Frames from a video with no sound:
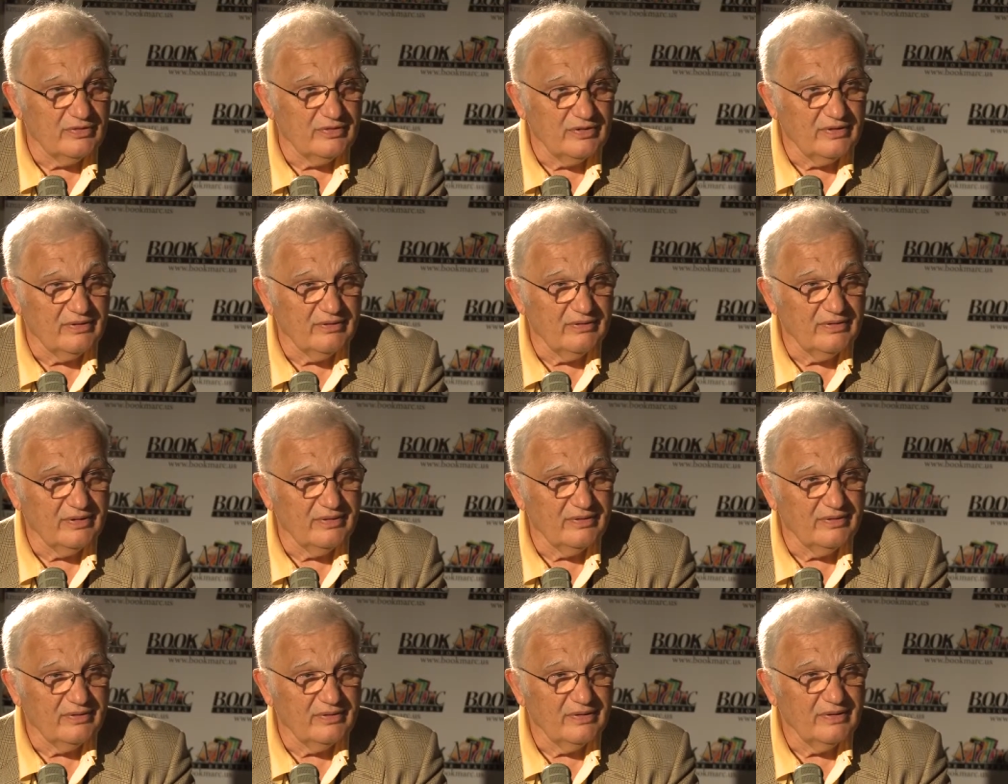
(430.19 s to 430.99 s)
You know,
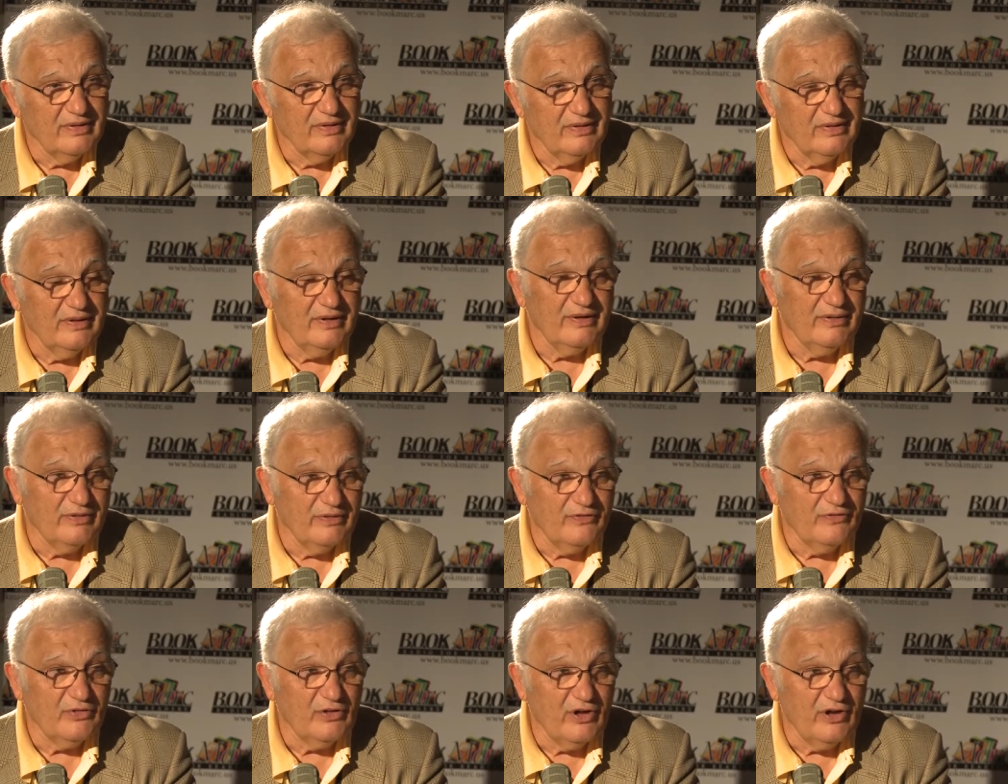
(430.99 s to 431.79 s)
uh, here
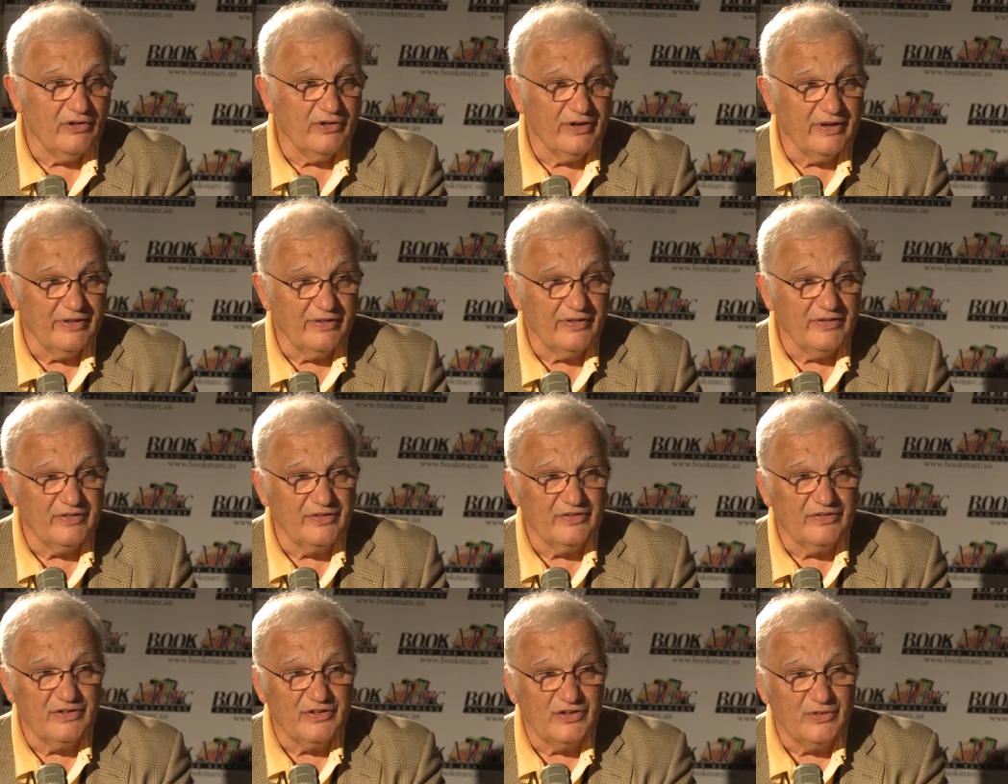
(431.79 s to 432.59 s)
in Florida, there's
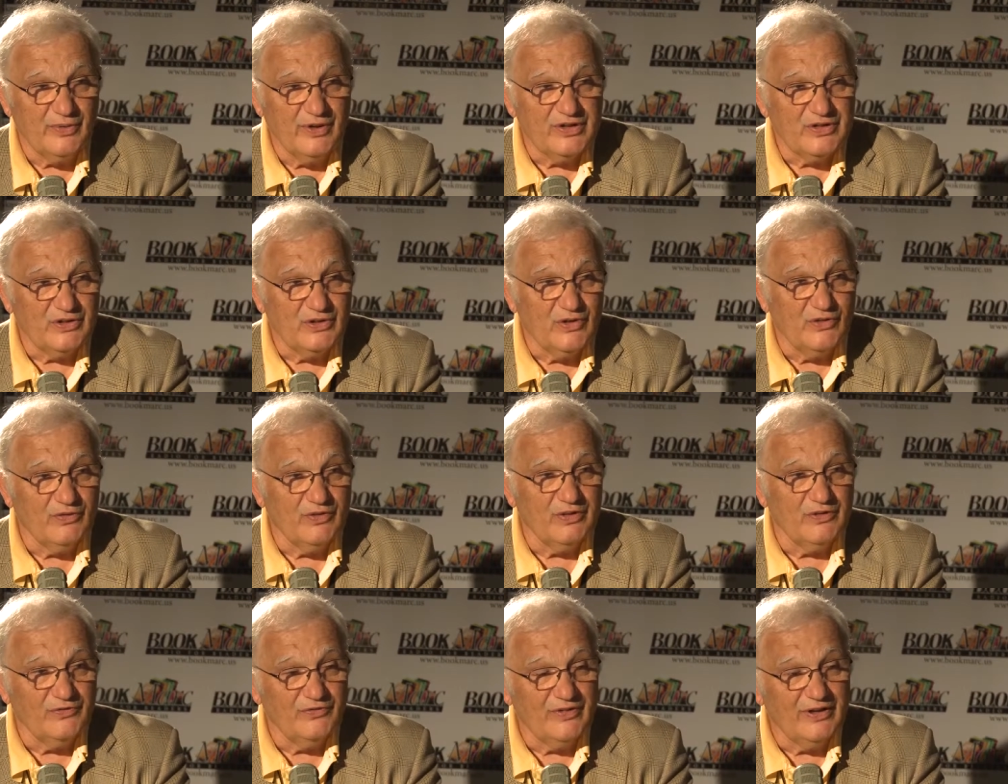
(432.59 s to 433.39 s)
a situation over
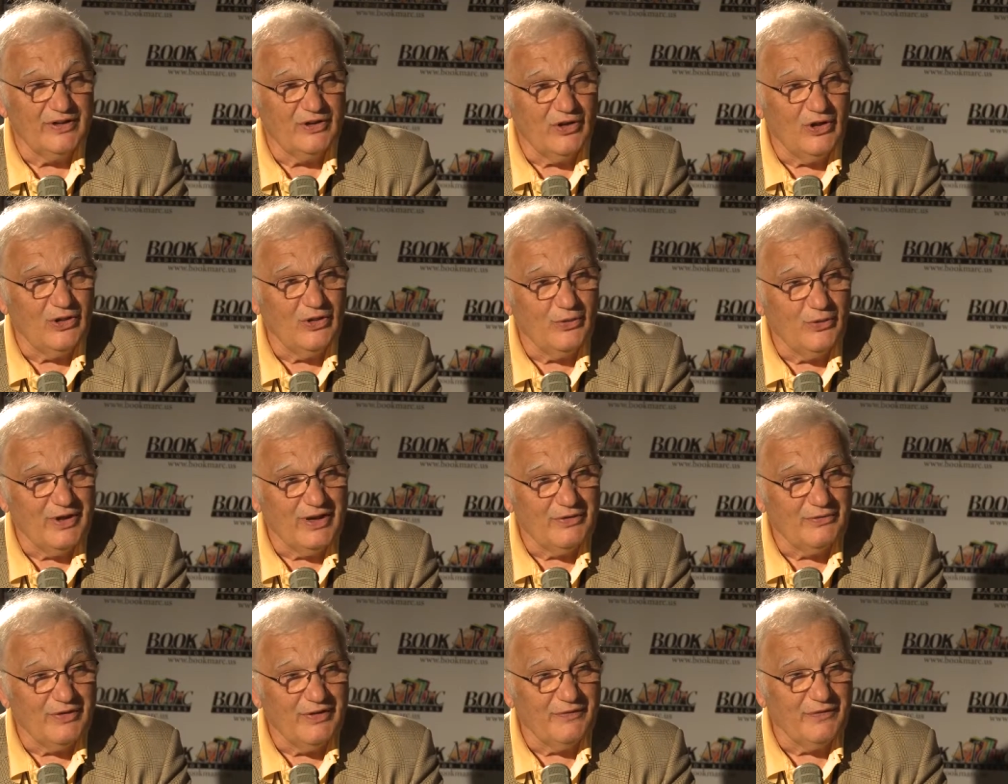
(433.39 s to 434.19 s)
the
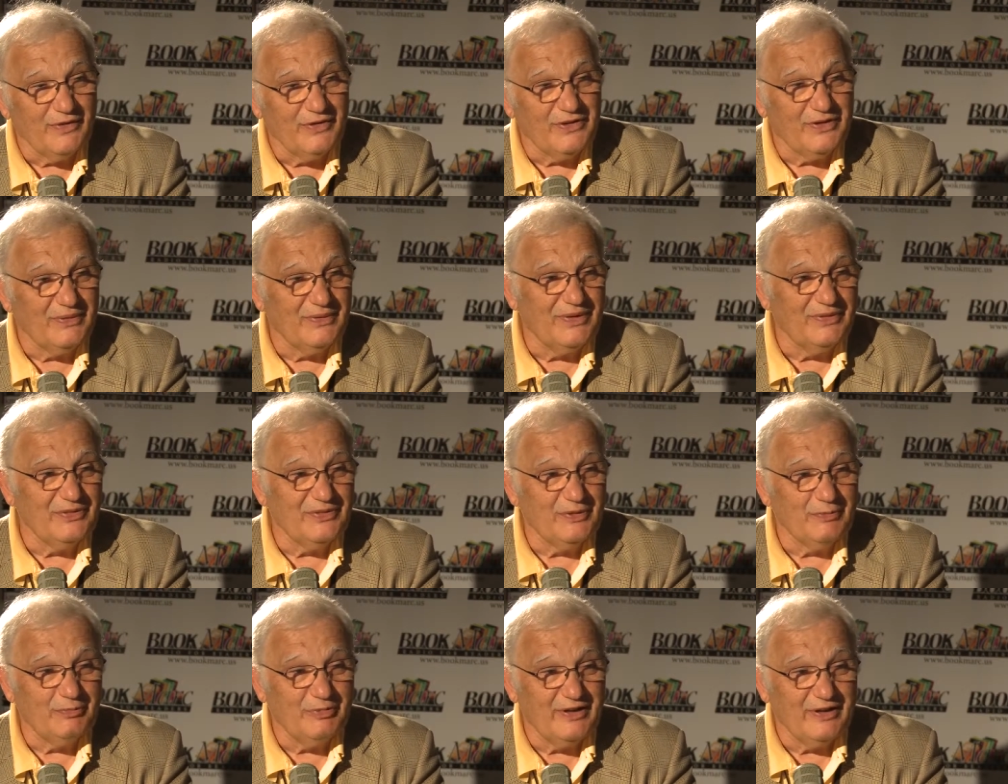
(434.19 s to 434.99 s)
Fenholloway River, you know, out in
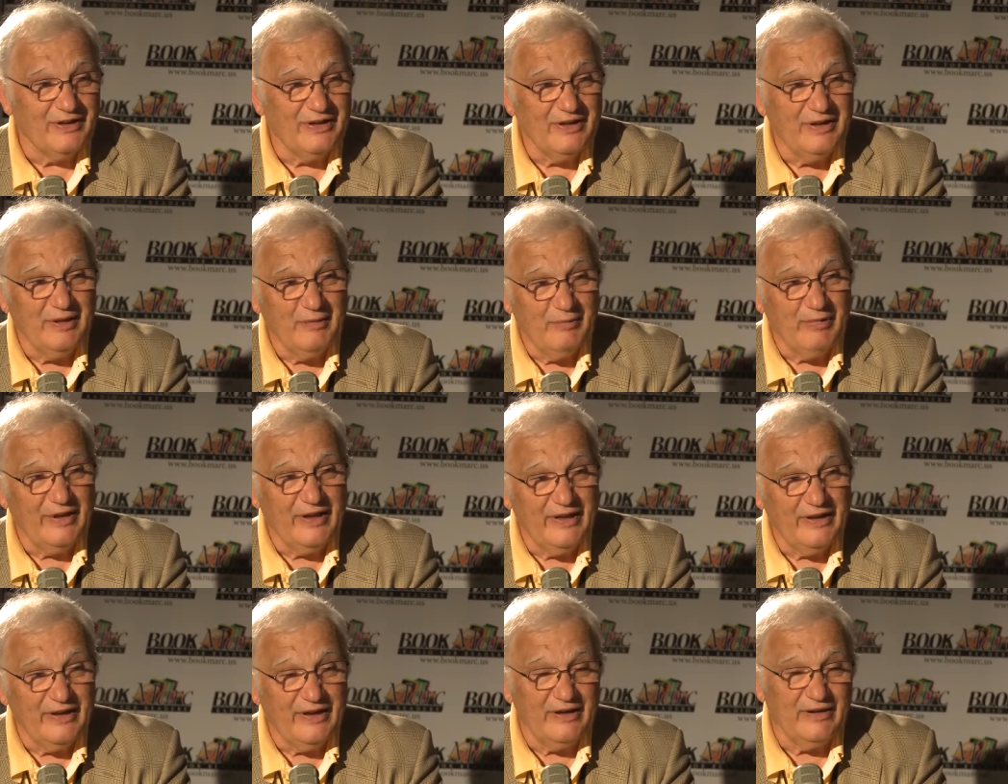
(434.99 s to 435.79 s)
the Pen,
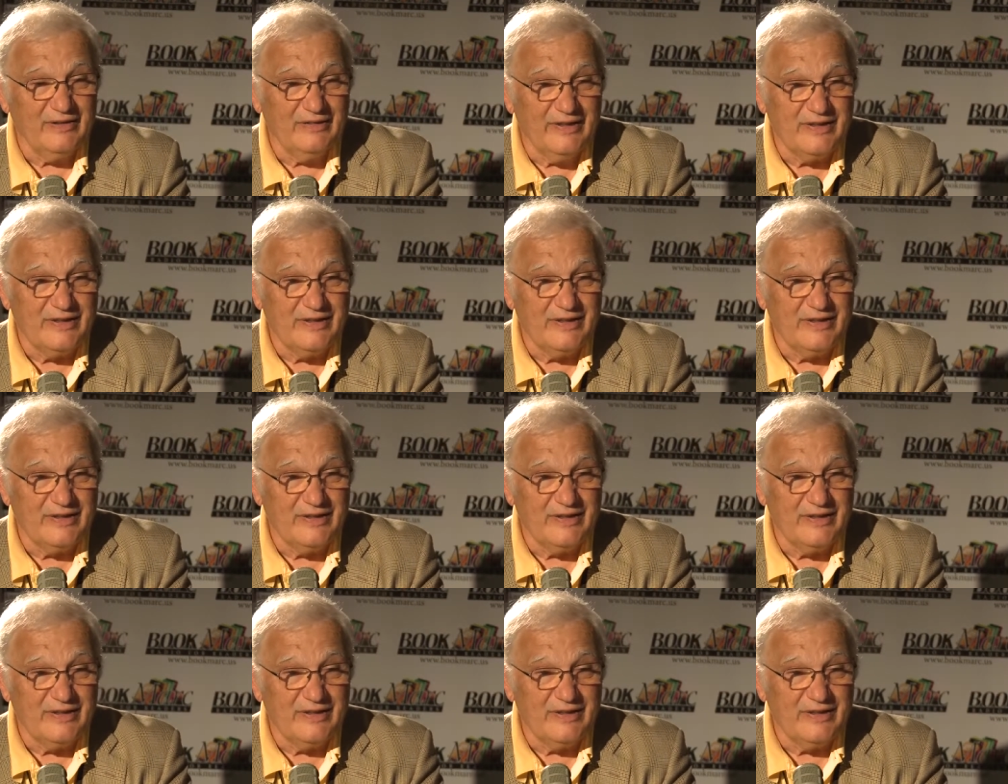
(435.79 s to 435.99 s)
Panhandle.